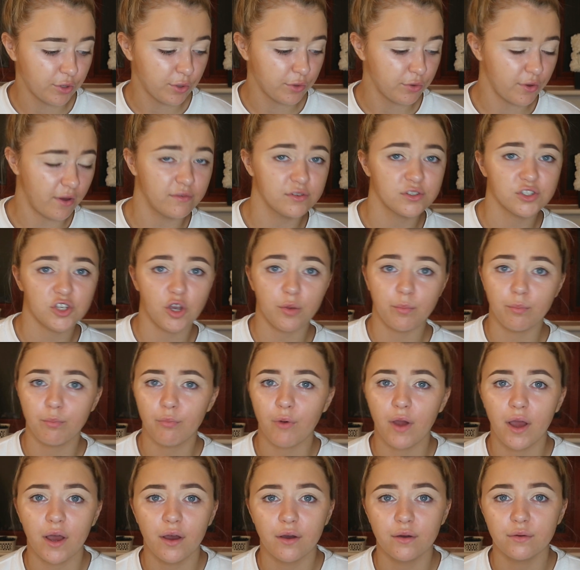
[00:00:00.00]
You either have soap
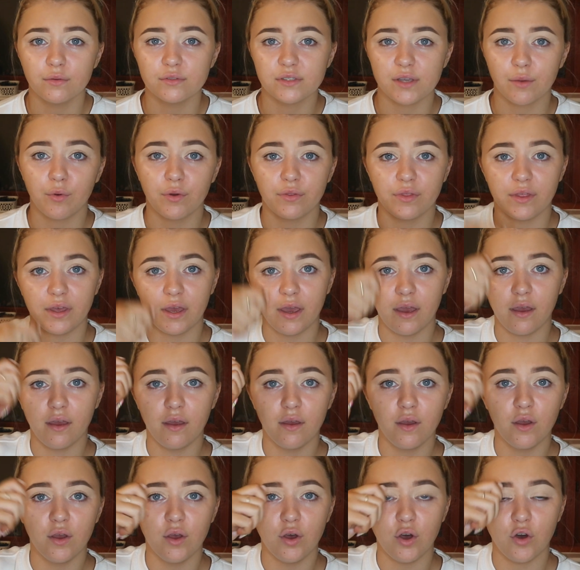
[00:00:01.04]
brows, like with the,
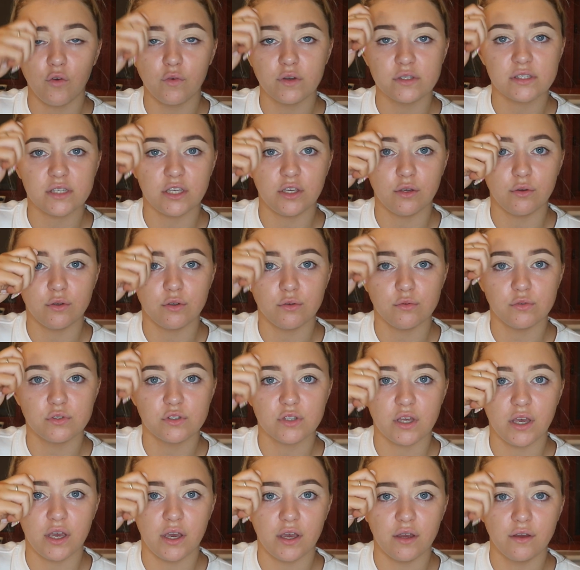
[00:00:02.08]
obviously you use
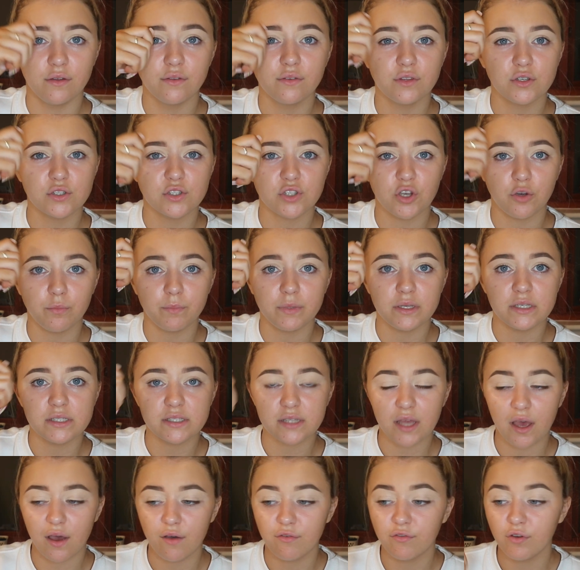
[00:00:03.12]
the soapy
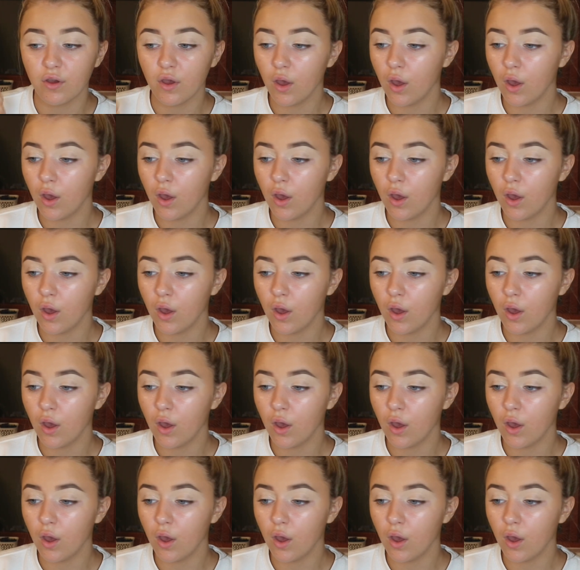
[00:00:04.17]
stuff,